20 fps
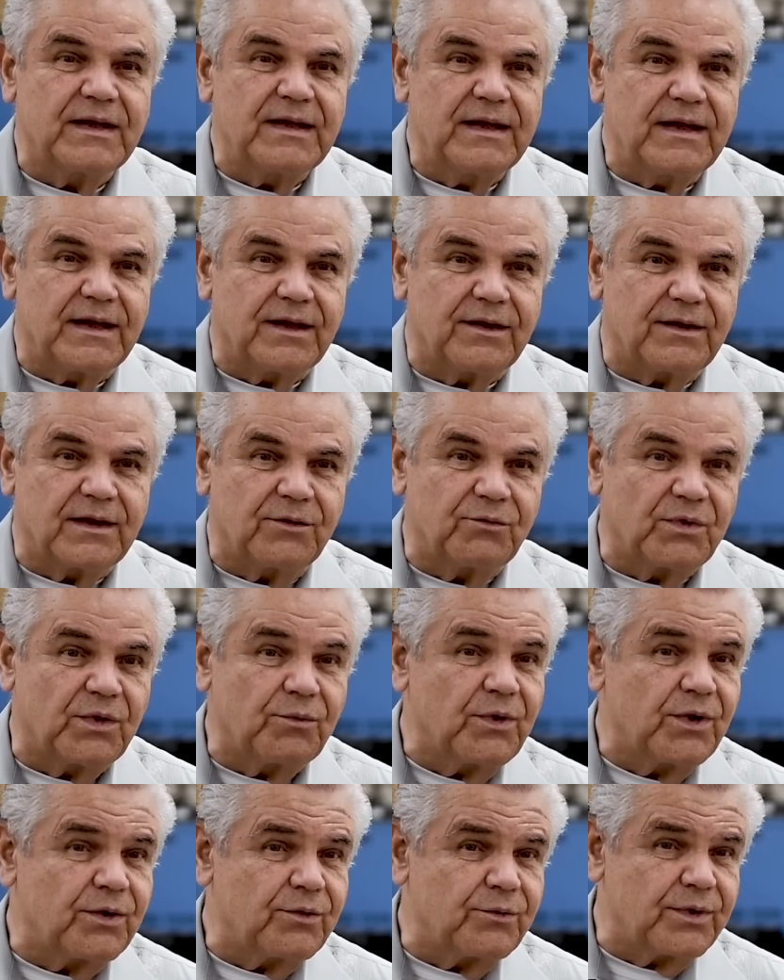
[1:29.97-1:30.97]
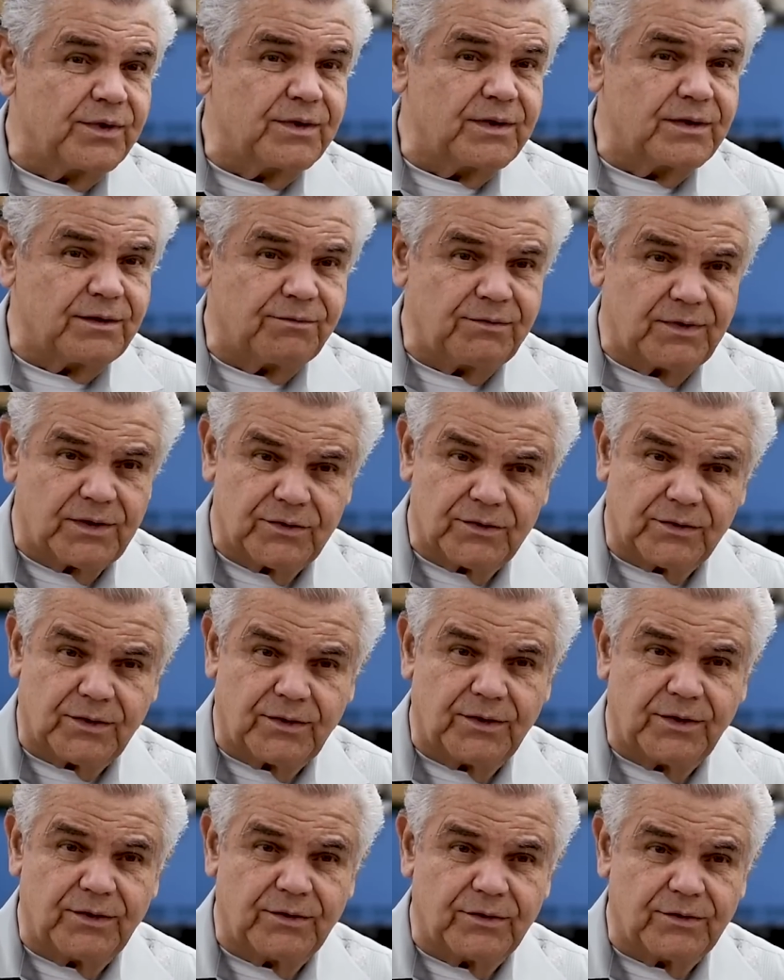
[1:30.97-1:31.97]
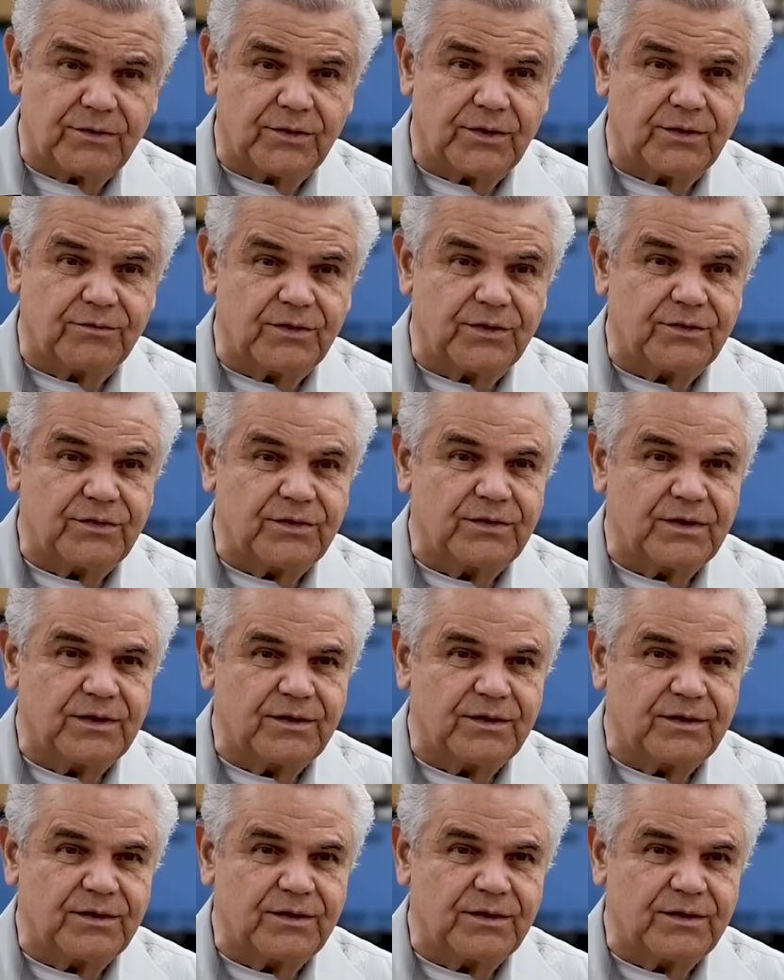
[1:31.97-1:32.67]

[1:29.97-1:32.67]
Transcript: and then we work with Defense Courier Service